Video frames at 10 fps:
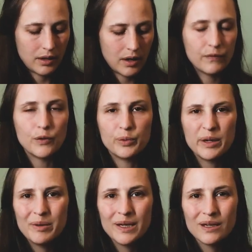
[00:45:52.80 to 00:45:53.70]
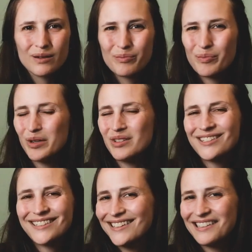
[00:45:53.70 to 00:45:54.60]
ribbing, but
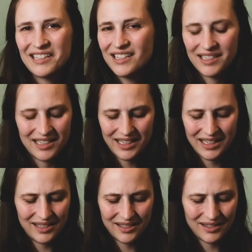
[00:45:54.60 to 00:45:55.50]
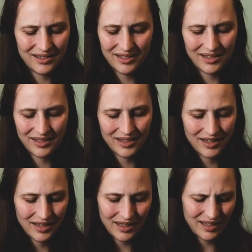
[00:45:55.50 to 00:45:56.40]
it
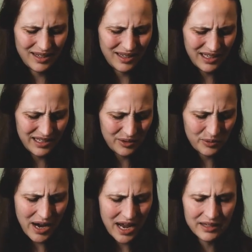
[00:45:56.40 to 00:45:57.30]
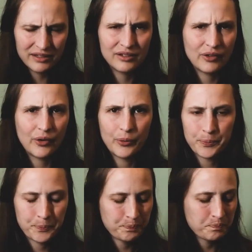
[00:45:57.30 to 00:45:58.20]
isn't right. So
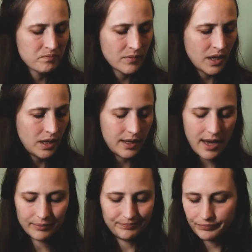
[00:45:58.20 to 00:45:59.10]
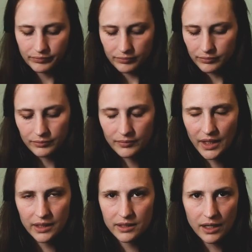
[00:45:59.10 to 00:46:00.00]
yeah,
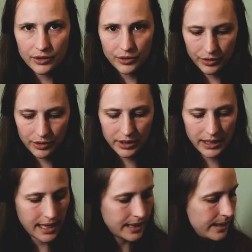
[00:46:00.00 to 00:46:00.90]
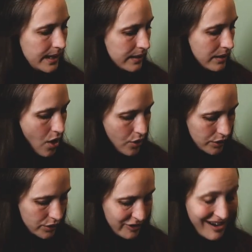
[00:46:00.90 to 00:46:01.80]
it's not good. And then
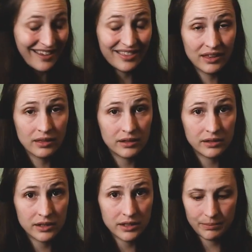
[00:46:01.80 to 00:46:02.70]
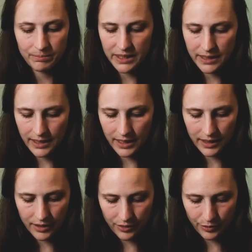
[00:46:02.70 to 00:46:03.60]
also I think there's a
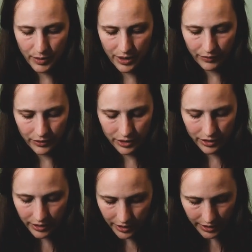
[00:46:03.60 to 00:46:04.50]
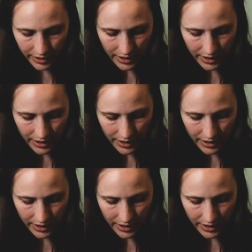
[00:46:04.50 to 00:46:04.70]
mistake on one of the charts,